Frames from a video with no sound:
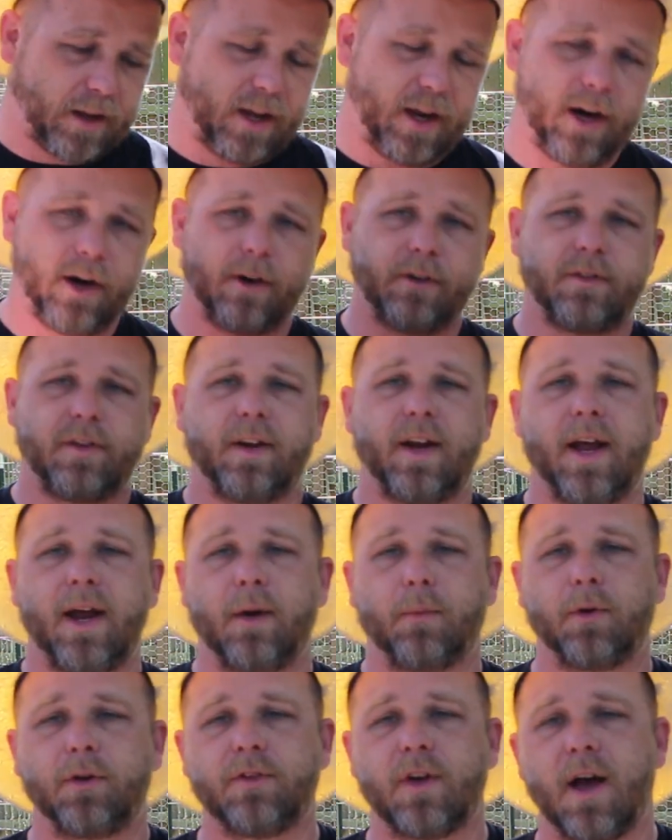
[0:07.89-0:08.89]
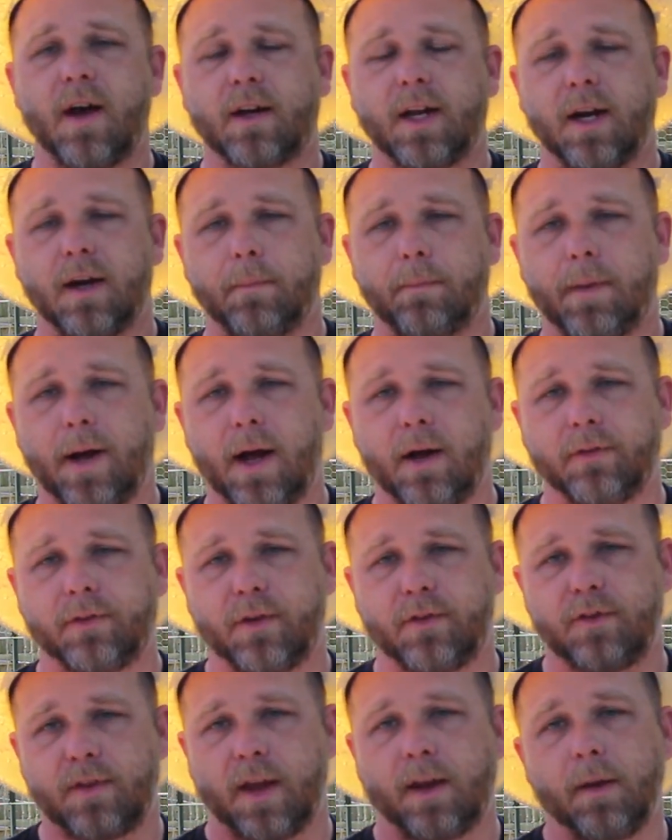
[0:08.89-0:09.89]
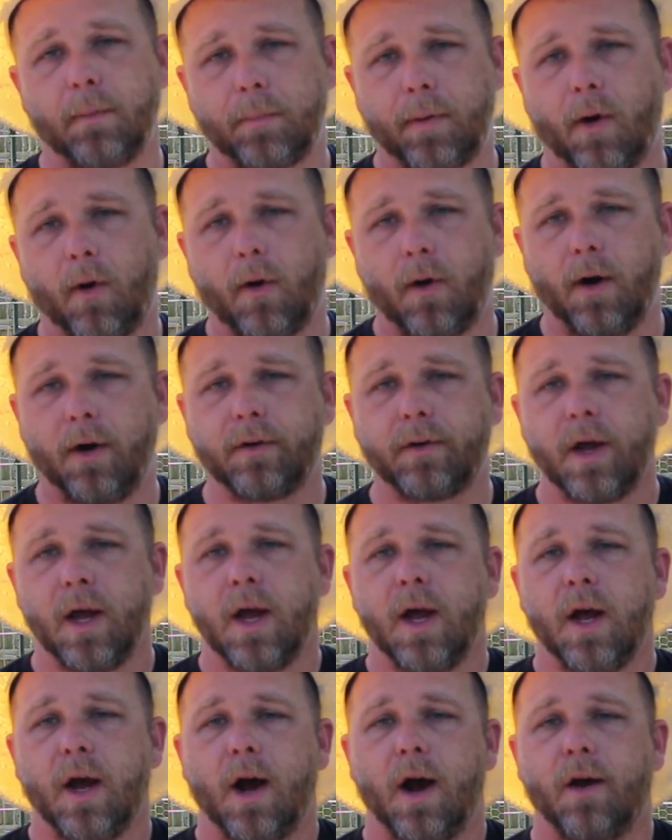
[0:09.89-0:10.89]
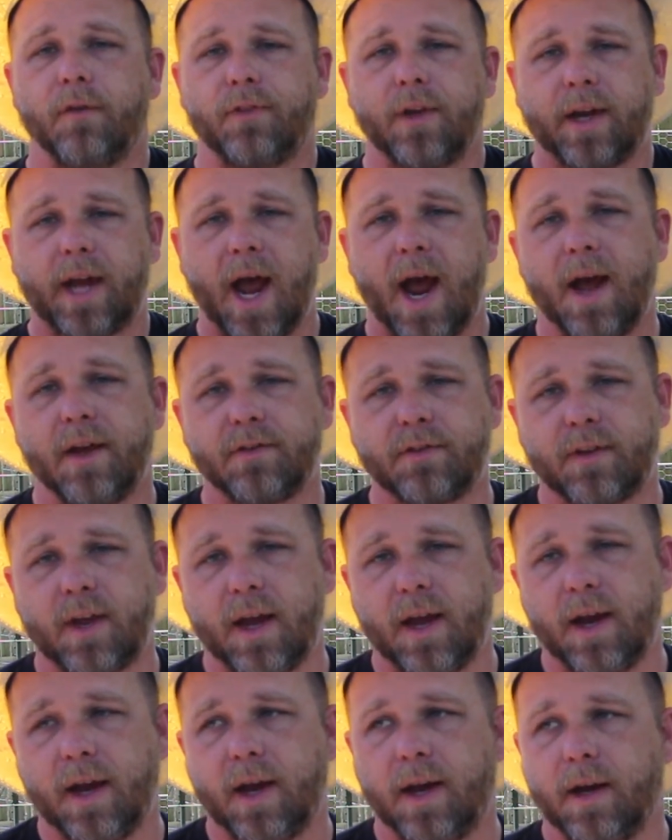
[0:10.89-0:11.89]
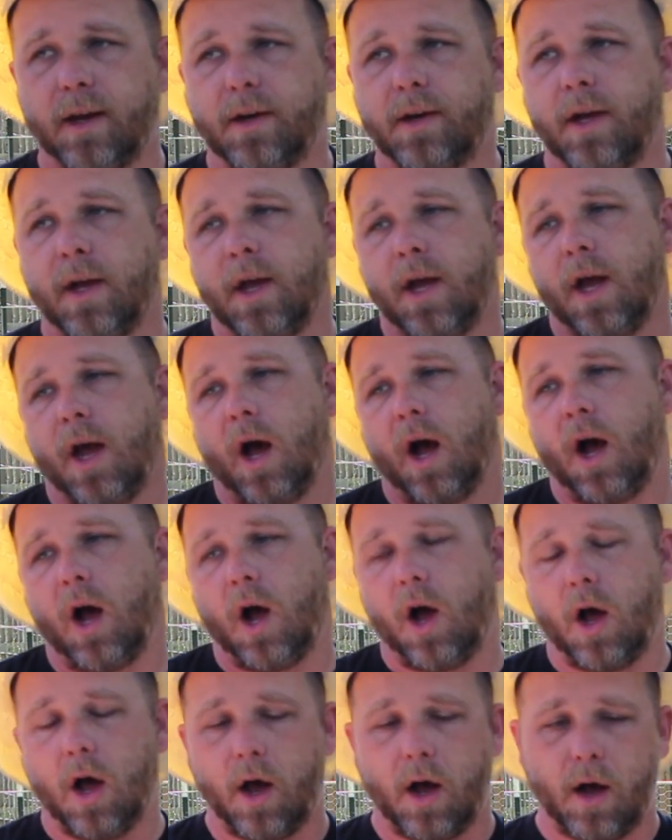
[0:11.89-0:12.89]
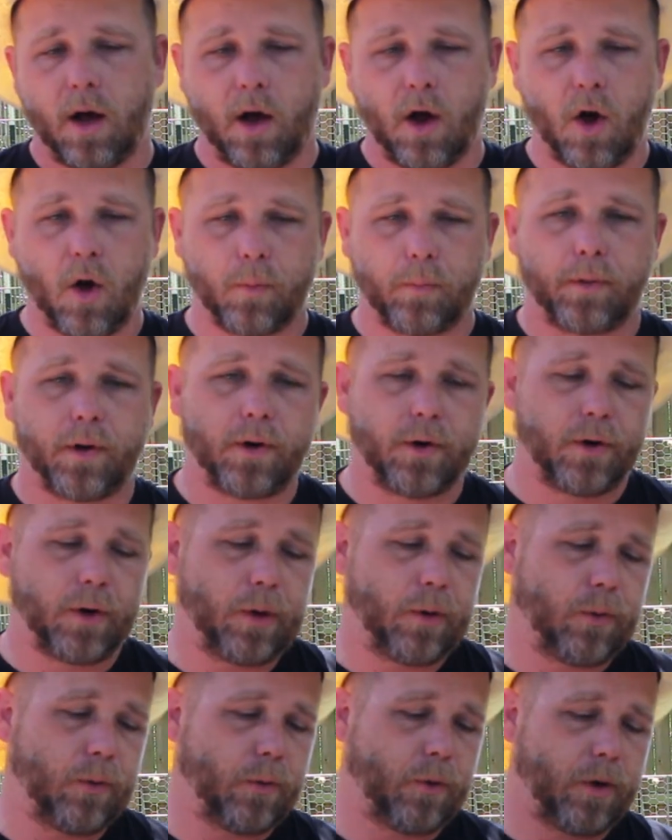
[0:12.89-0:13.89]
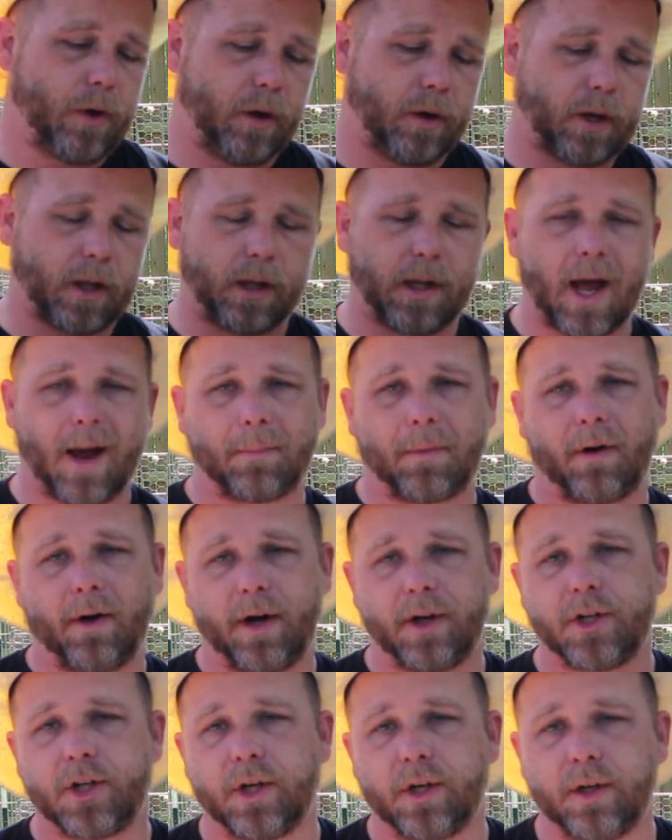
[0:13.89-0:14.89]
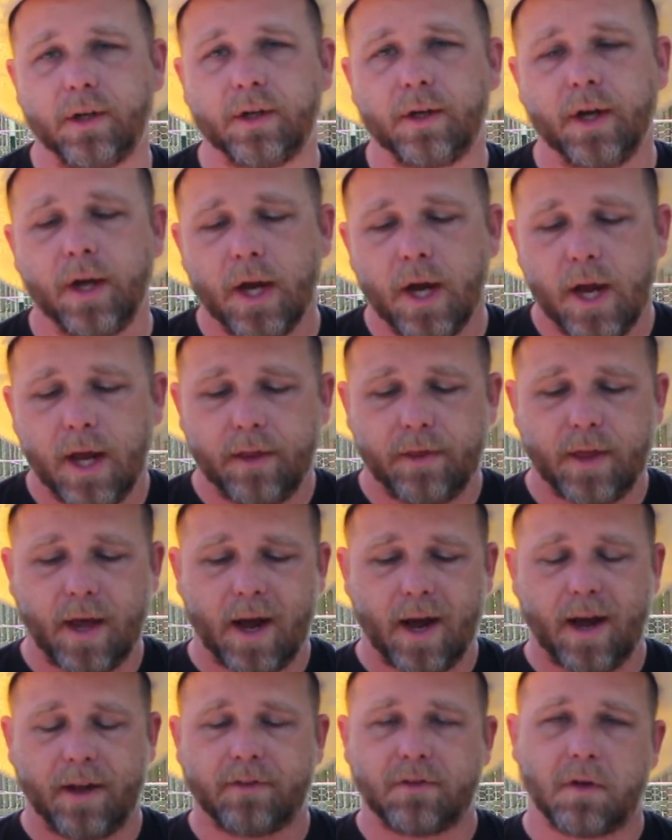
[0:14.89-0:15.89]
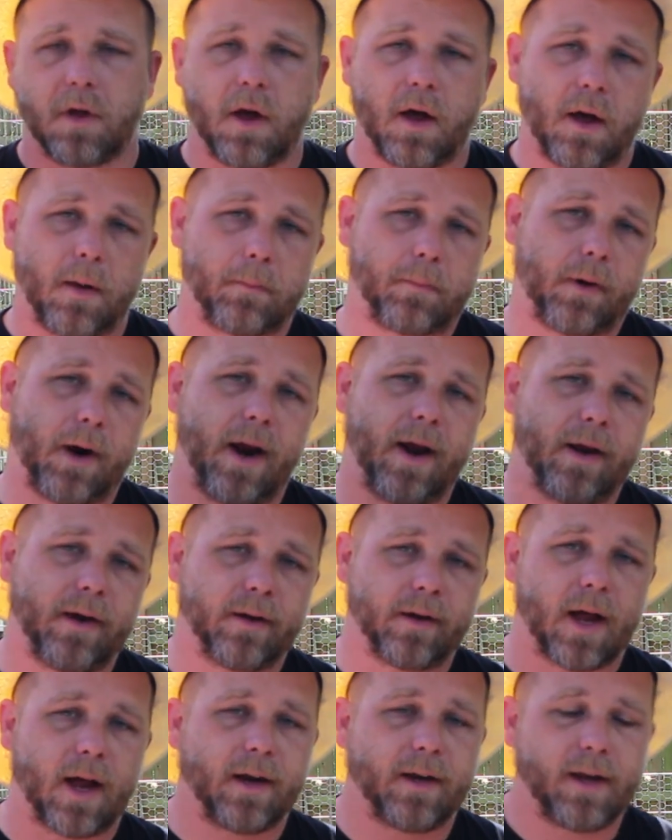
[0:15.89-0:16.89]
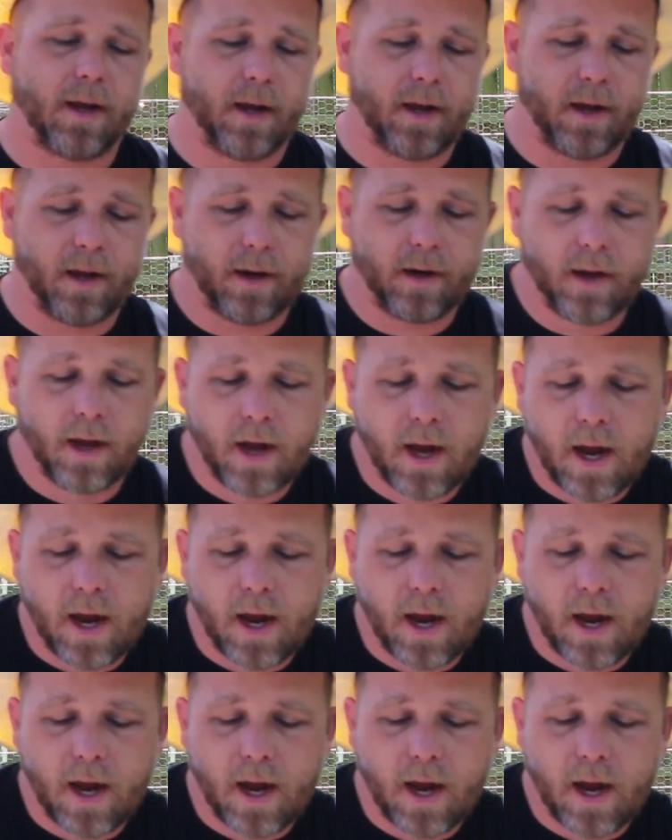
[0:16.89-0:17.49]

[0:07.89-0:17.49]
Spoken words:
Here today we're talking about the second part of the Cascade Homebrew collaboration that Brent and I did.